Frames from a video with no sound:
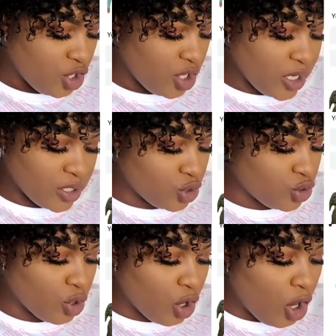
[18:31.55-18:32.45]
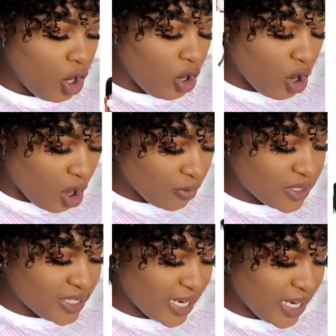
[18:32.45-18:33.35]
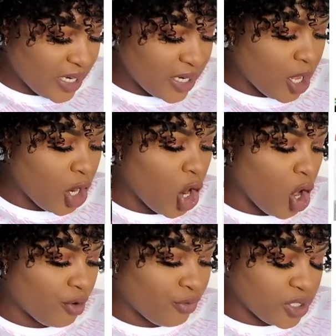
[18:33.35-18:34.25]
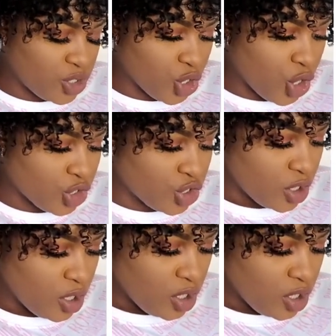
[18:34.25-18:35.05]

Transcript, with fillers: you need to do a lot of digging, a lot of research